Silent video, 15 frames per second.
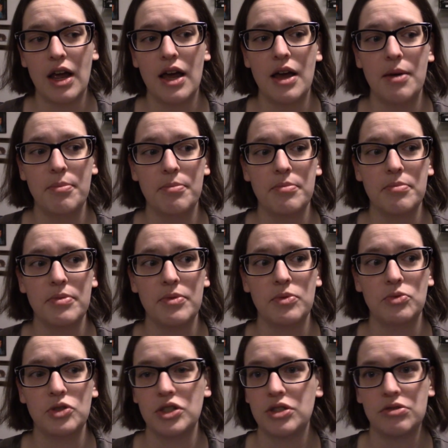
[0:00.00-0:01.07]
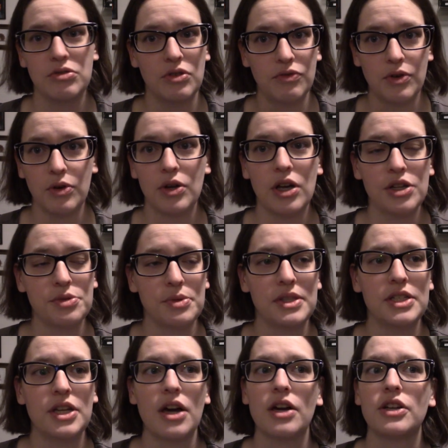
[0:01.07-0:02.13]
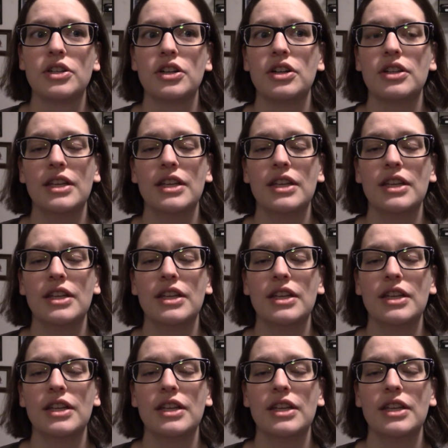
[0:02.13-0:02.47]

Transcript: Um, just you know phone calls with the doctor